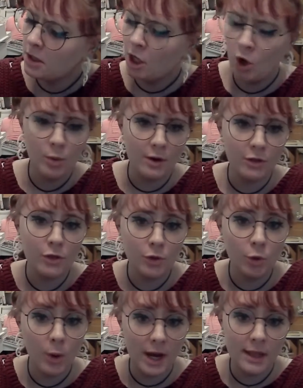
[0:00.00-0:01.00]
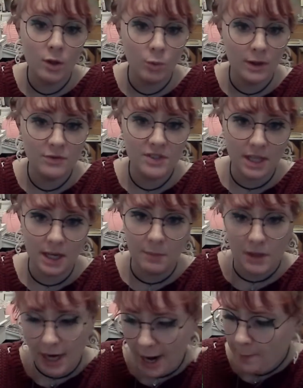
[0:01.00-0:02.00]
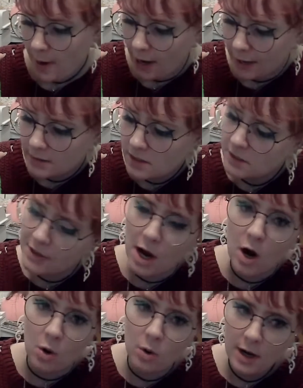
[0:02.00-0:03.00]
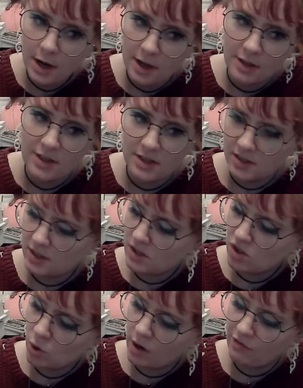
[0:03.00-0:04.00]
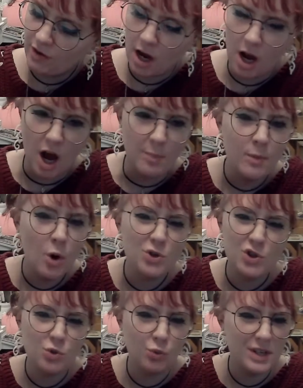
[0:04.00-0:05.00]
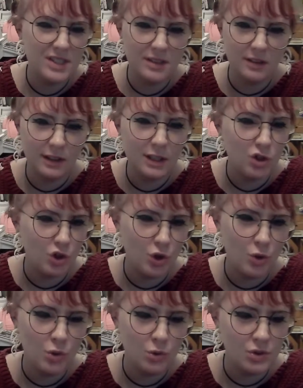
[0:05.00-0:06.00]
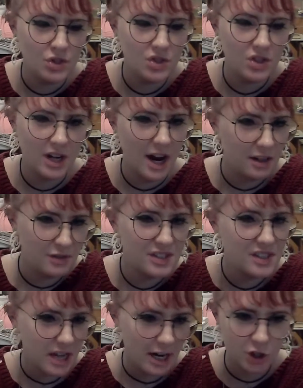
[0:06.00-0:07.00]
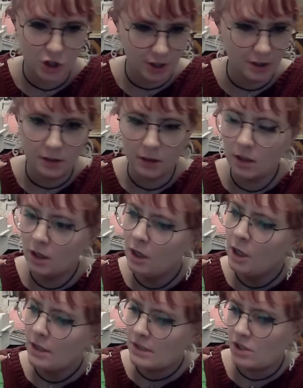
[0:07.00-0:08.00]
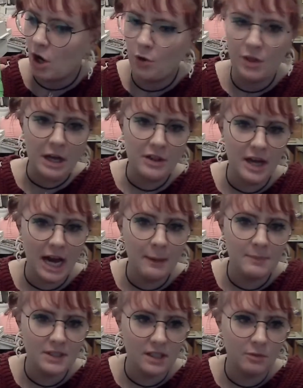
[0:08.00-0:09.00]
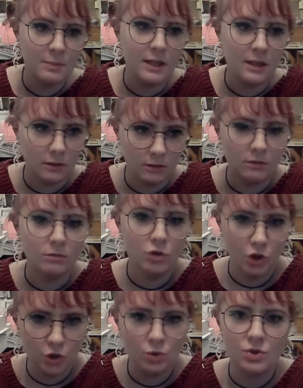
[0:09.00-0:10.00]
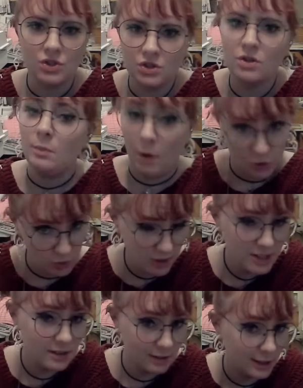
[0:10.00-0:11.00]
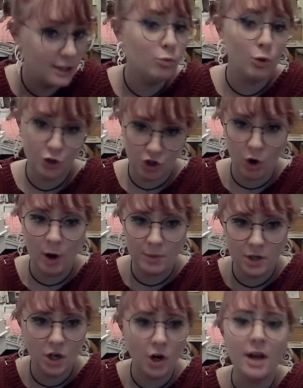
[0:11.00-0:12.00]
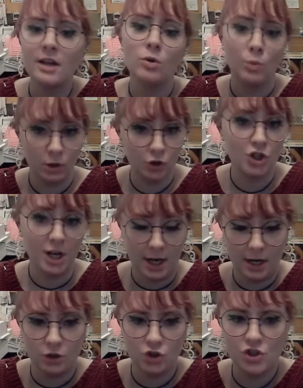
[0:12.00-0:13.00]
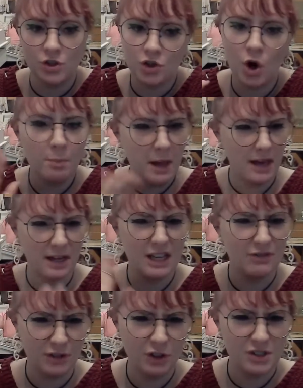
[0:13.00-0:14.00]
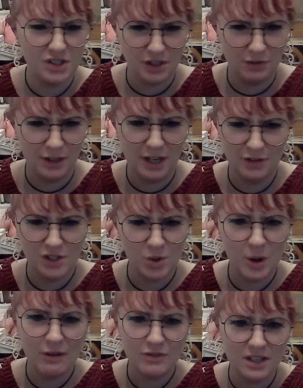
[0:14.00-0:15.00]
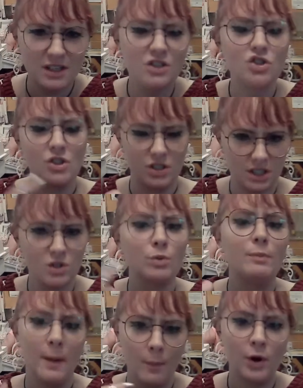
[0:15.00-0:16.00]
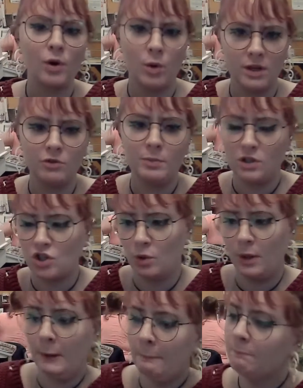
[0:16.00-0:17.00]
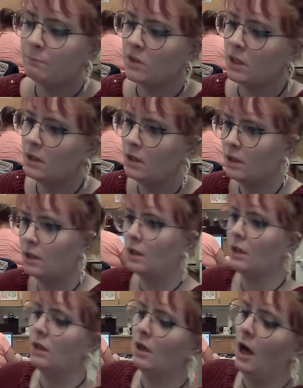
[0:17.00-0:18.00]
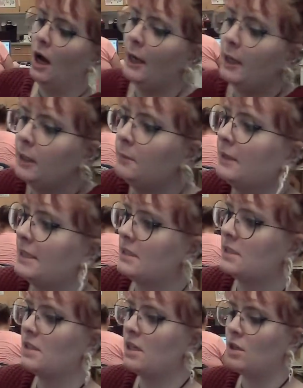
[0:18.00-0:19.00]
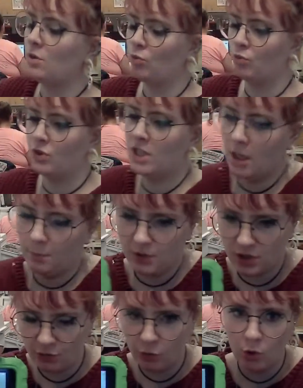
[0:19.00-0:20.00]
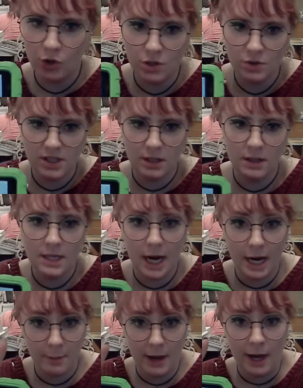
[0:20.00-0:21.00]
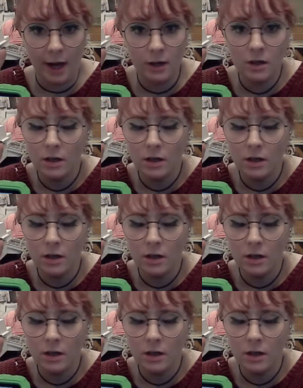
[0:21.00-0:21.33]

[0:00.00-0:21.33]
With the way that we've set up the iPads, though, this is sort of a most recently used kind of section. So the apps that have been used the most recently will show up here, and it will change. So don't panic if it looks different ever so often. It's remembering what you've been doing. Let's see. Tips for using the iPad.